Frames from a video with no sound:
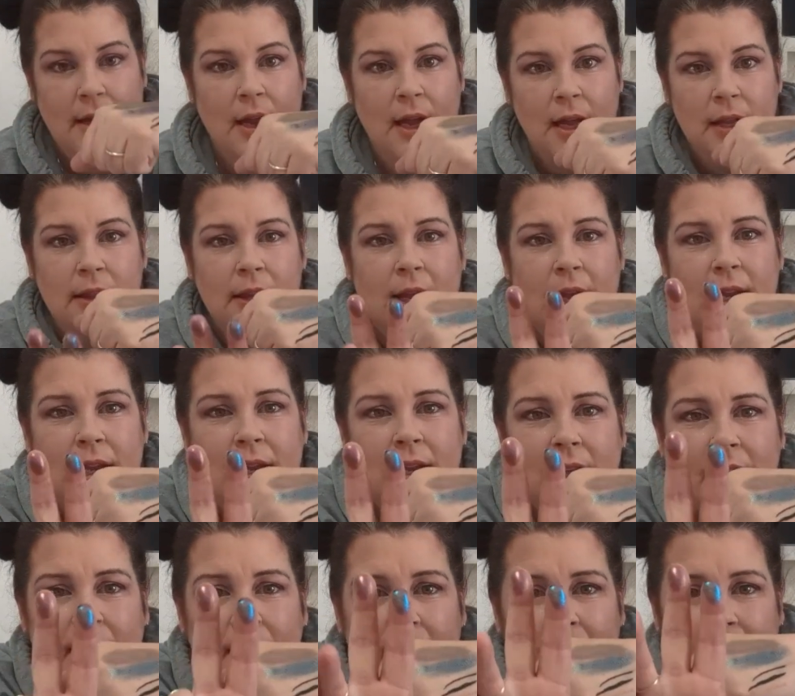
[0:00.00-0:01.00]
And
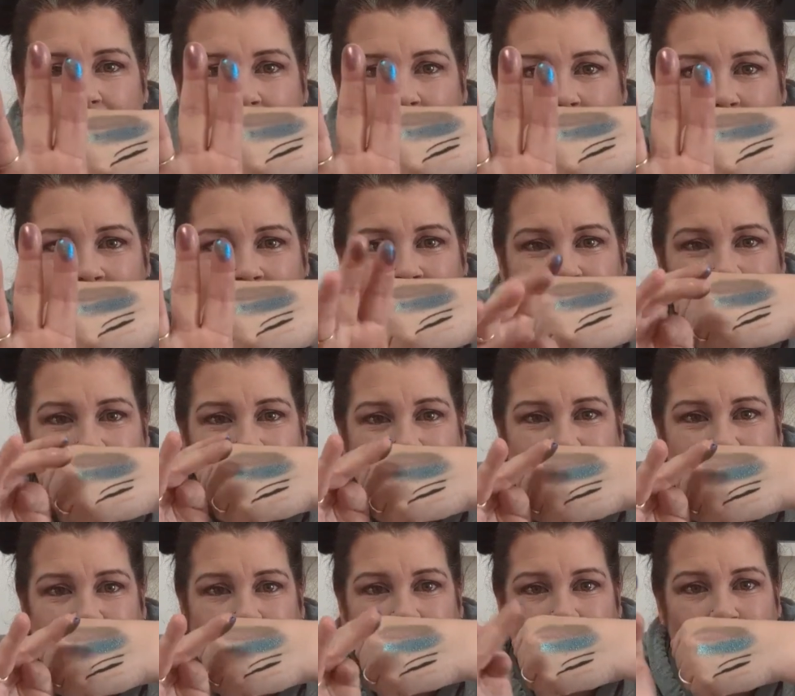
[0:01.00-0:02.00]
even
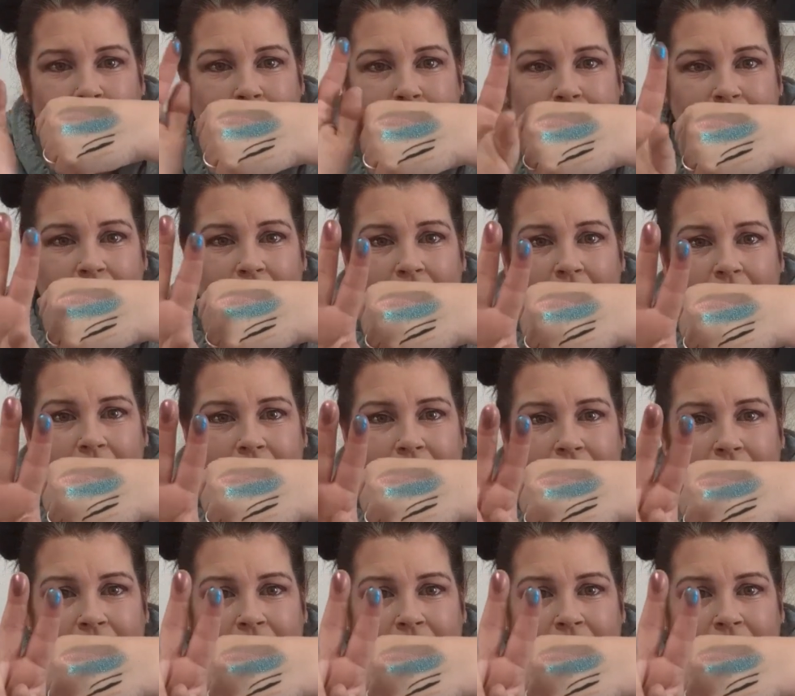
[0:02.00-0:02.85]
after I wiped off,